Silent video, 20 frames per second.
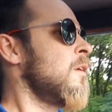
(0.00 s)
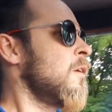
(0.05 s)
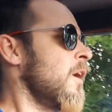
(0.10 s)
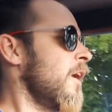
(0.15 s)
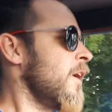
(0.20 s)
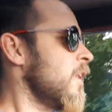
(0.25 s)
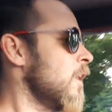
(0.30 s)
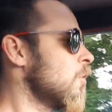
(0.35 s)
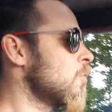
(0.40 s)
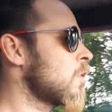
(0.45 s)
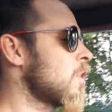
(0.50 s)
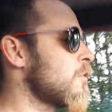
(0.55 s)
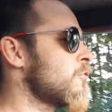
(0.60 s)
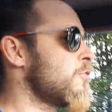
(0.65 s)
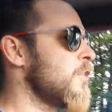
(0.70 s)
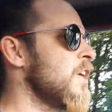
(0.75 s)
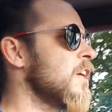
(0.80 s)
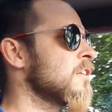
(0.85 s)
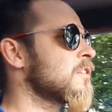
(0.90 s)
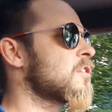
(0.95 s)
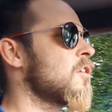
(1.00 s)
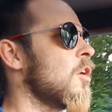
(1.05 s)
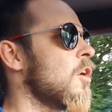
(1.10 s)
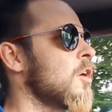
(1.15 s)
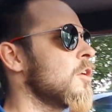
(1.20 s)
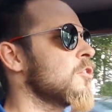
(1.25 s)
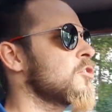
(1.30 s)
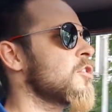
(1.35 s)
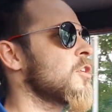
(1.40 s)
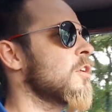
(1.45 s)
local Fiat car
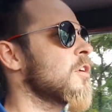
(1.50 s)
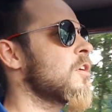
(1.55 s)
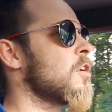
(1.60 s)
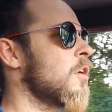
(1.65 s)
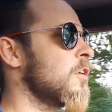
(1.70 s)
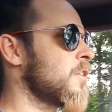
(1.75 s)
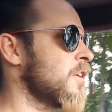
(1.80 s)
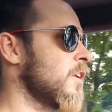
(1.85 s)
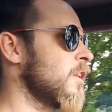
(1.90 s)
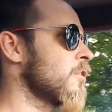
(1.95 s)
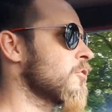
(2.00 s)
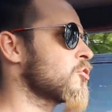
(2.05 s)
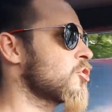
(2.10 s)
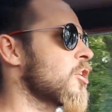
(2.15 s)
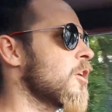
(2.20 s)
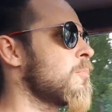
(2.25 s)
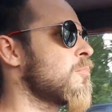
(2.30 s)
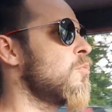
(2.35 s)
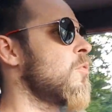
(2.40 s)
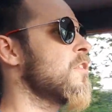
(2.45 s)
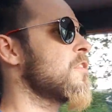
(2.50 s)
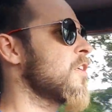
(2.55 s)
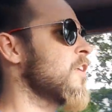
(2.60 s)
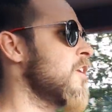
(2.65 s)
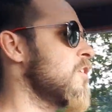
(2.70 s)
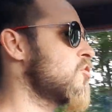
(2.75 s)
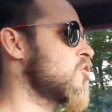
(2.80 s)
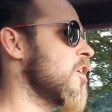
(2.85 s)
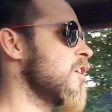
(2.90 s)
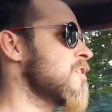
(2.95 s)
dealership with an
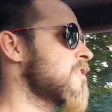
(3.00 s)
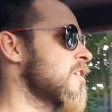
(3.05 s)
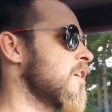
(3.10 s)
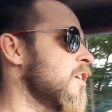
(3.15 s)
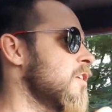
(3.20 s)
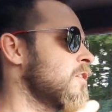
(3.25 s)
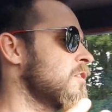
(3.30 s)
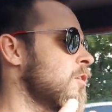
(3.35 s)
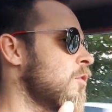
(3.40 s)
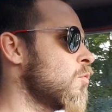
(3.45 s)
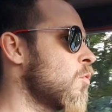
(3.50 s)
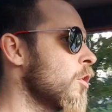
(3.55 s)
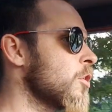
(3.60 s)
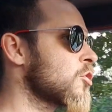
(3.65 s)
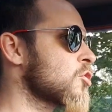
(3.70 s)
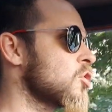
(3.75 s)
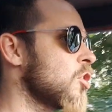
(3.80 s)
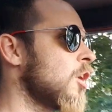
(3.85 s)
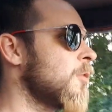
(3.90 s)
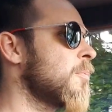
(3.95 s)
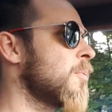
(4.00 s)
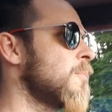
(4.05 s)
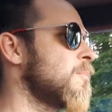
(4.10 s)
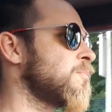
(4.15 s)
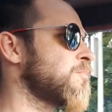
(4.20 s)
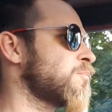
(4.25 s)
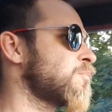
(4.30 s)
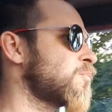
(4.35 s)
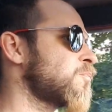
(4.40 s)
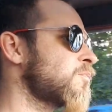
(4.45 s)
adjacent workshop,
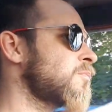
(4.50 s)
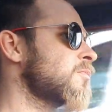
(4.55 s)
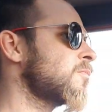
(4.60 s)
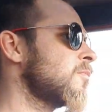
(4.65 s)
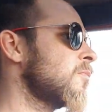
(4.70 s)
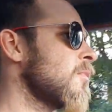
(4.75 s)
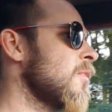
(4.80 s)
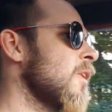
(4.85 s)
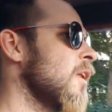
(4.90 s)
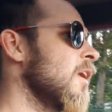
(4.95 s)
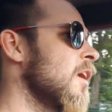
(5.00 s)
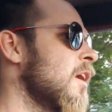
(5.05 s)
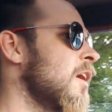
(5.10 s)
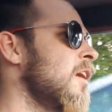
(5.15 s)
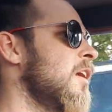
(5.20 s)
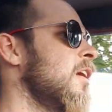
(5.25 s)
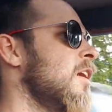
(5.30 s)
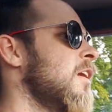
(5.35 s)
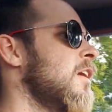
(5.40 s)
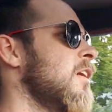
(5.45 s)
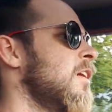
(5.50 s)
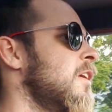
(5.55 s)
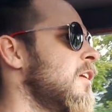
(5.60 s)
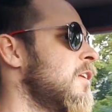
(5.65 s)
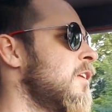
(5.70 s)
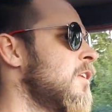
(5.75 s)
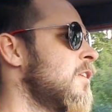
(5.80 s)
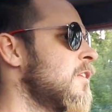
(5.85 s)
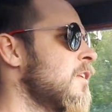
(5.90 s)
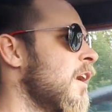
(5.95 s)

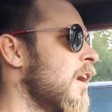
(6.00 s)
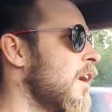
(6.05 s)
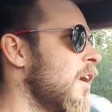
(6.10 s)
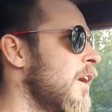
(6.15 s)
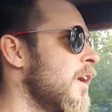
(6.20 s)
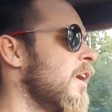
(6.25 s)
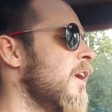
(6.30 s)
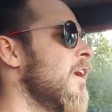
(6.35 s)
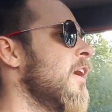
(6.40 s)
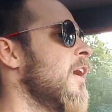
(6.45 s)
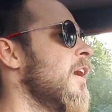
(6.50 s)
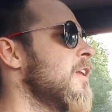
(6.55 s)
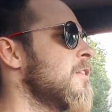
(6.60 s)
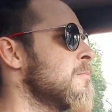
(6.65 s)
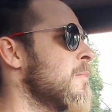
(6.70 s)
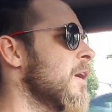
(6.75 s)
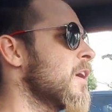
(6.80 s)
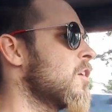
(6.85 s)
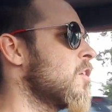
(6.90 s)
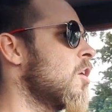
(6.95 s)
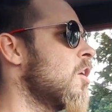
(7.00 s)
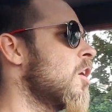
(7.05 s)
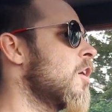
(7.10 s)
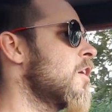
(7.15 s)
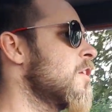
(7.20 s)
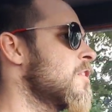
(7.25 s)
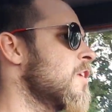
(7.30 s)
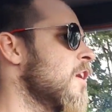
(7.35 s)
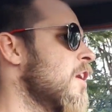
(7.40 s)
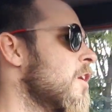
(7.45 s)
and I had my car
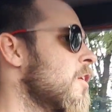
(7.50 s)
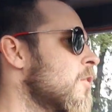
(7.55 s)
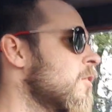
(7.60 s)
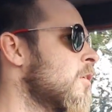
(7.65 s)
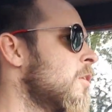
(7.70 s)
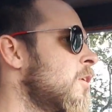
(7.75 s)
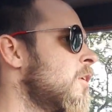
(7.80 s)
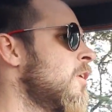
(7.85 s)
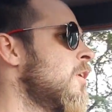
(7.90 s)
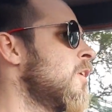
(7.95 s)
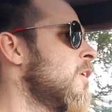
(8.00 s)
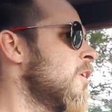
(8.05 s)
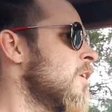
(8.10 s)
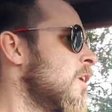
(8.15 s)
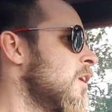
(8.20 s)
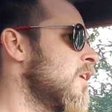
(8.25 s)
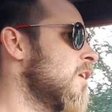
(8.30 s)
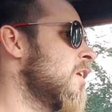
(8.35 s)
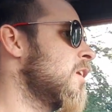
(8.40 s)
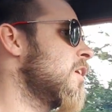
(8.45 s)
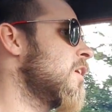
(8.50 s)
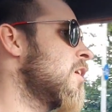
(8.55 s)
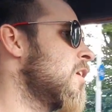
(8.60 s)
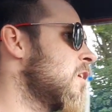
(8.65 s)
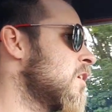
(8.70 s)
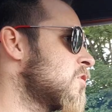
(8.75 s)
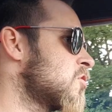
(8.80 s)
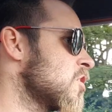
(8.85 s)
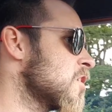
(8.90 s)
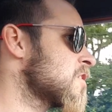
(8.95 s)
there
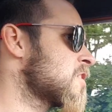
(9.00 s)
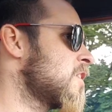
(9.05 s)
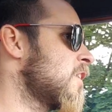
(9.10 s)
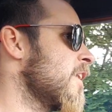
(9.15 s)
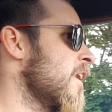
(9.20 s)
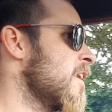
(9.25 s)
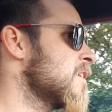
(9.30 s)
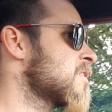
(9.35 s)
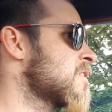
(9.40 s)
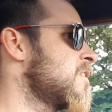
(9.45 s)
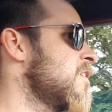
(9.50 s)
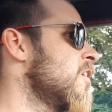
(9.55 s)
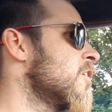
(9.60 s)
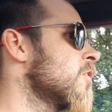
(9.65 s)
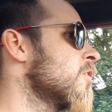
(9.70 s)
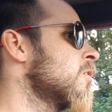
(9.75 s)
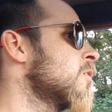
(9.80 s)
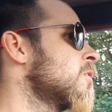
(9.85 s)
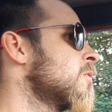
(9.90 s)
just last year,